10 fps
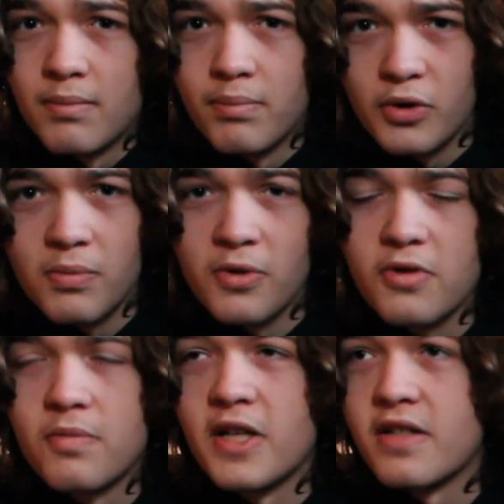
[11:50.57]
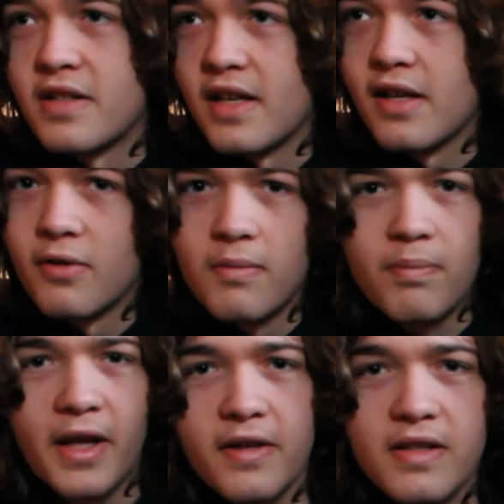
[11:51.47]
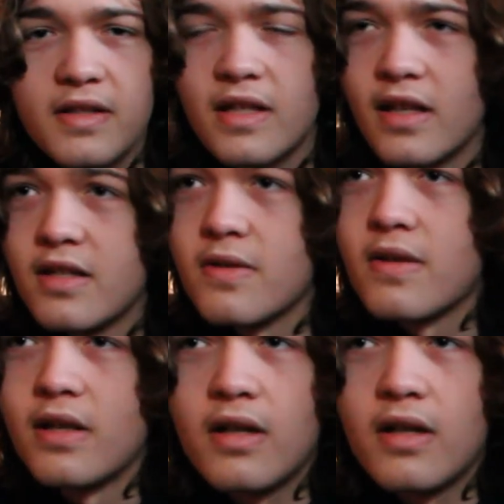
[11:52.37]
boomers might say, a rebellious teenager thing.